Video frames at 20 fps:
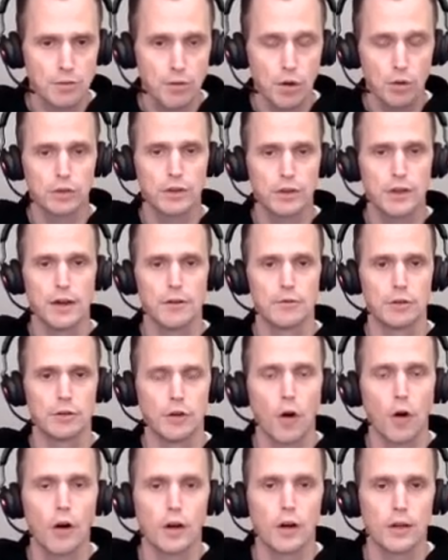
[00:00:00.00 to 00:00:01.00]
quota or
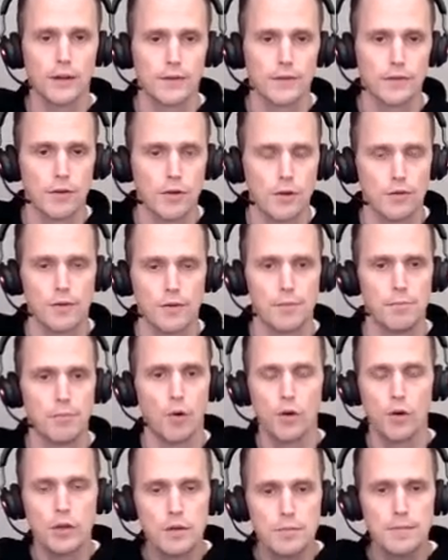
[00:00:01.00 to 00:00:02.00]
targets on
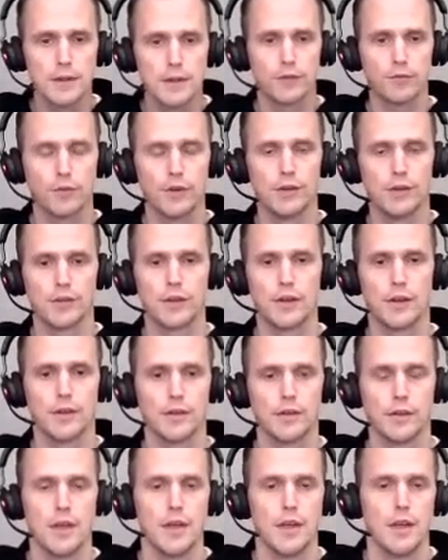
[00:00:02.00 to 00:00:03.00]
appointments, for
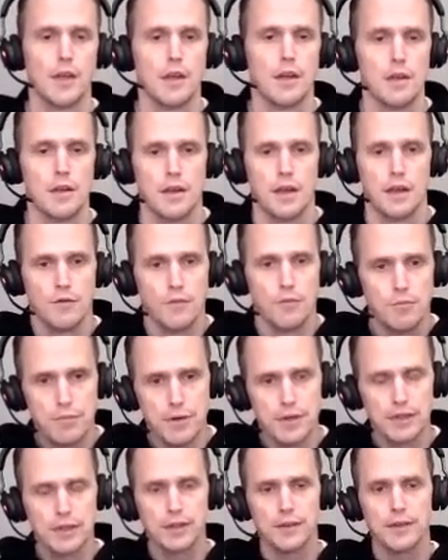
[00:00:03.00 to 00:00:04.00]
instance, and you
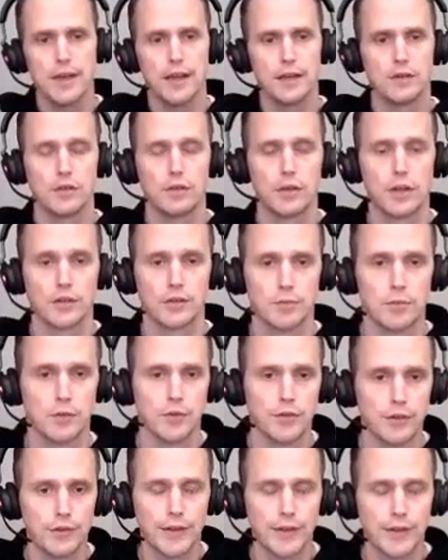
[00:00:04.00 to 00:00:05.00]
bring in that to customer
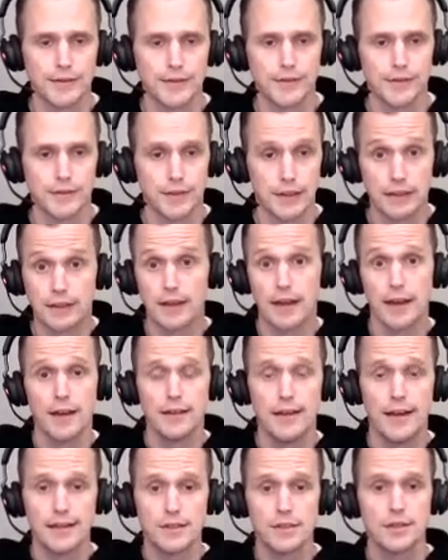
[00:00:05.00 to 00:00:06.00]
success, it
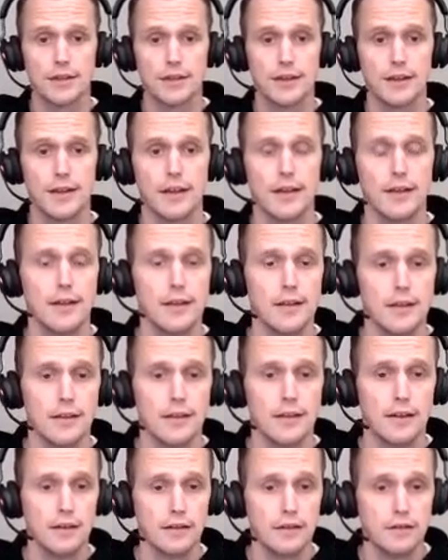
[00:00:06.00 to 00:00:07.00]
can actually
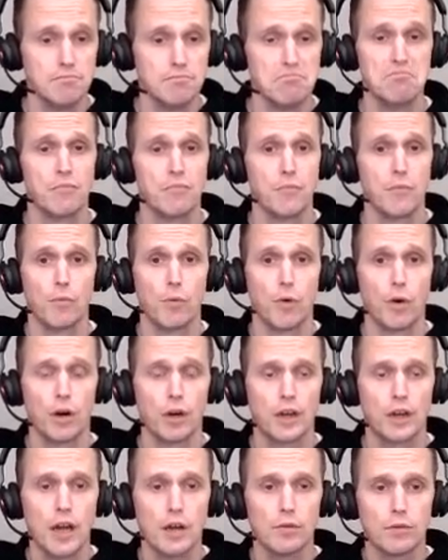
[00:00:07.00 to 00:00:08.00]

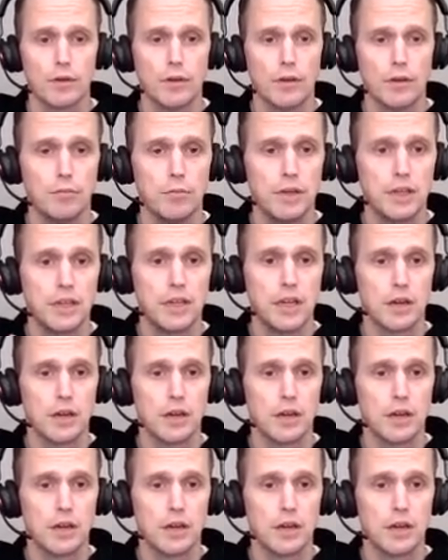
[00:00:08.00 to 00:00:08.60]
be